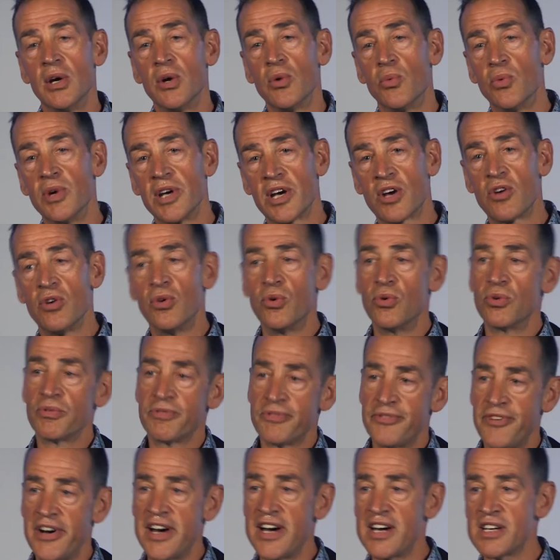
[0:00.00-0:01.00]
We're called
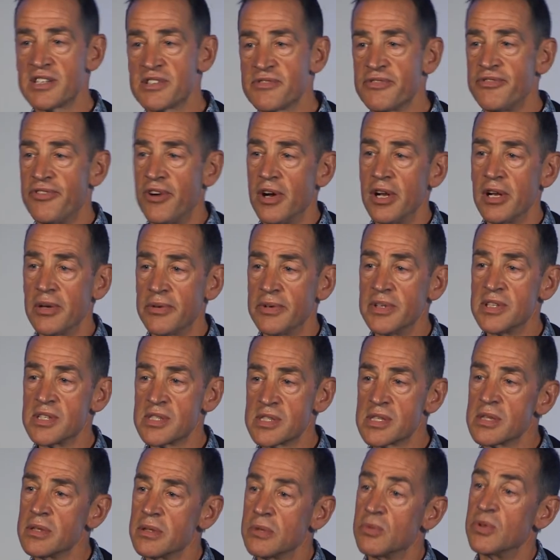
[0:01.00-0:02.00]
fast
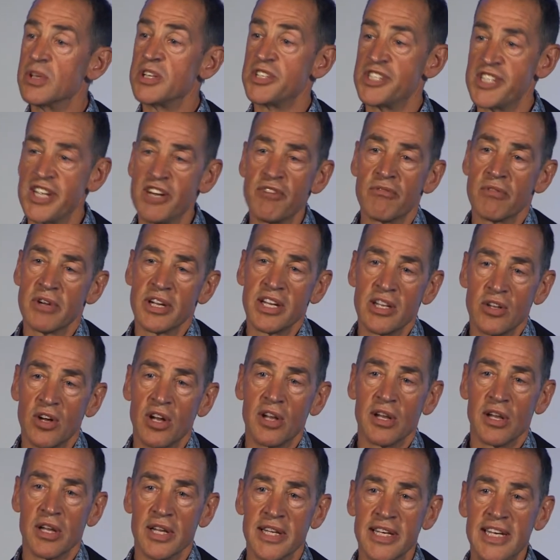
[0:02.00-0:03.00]
followers. We're generally
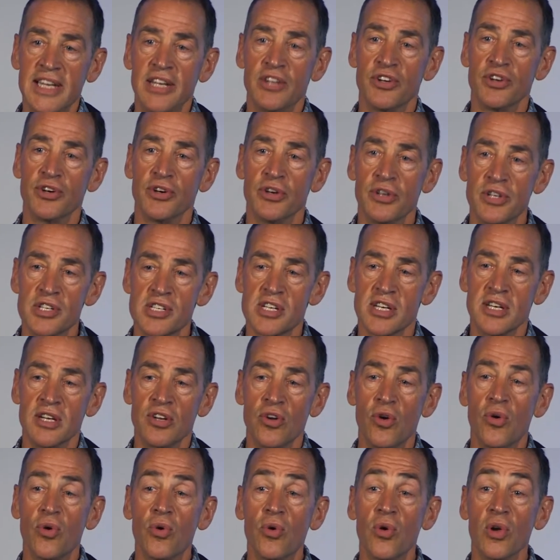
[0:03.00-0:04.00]
not leaders
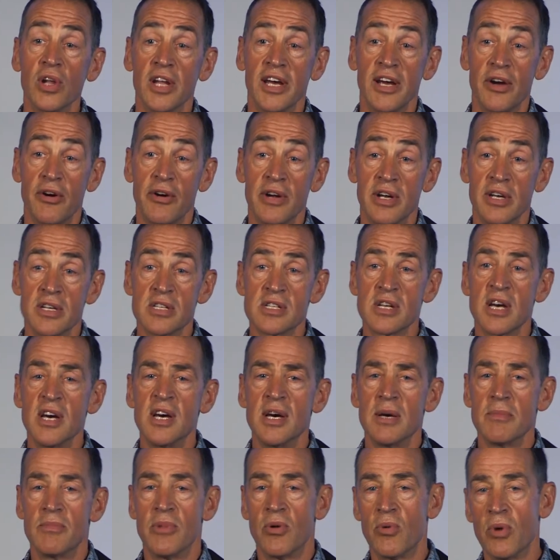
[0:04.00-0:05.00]
in all areas,
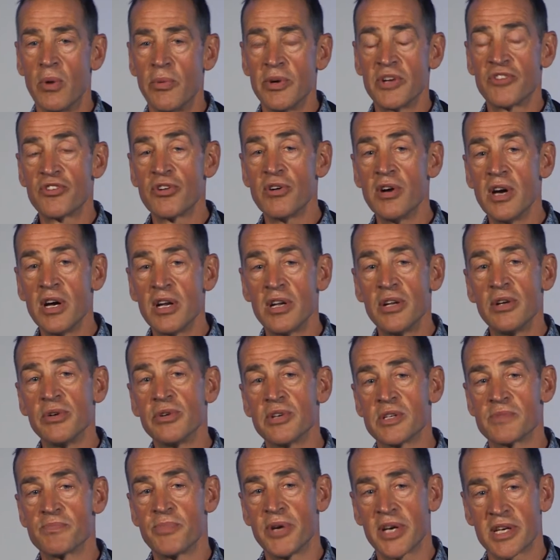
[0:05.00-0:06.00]
but what we try and do
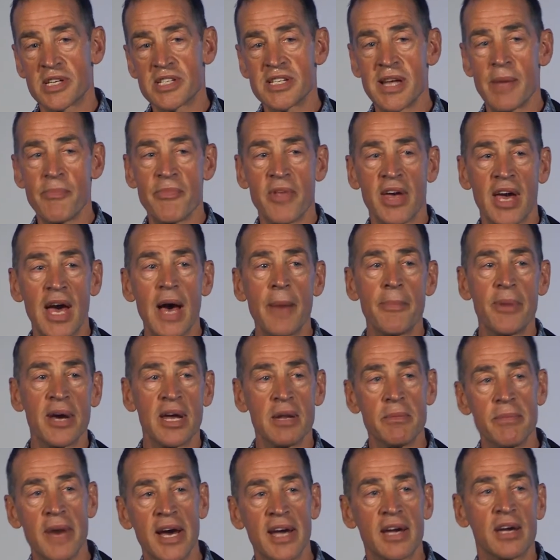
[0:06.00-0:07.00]
is pick something up
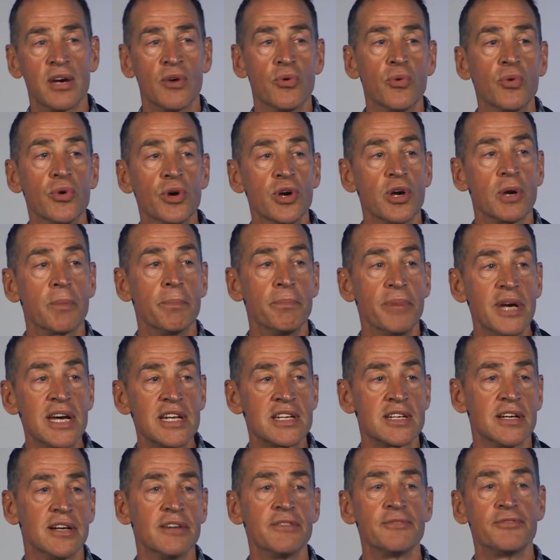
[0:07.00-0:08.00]
and make it work
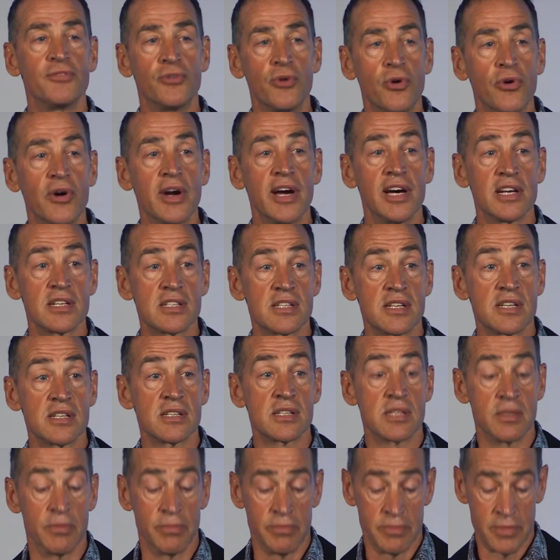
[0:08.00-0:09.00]
better for our
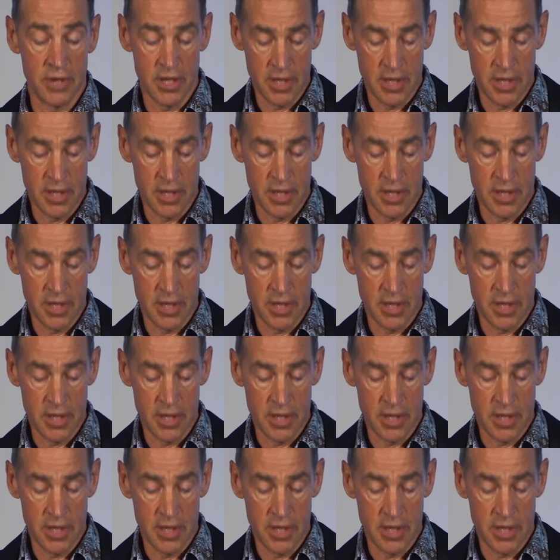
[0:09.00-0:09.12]
system.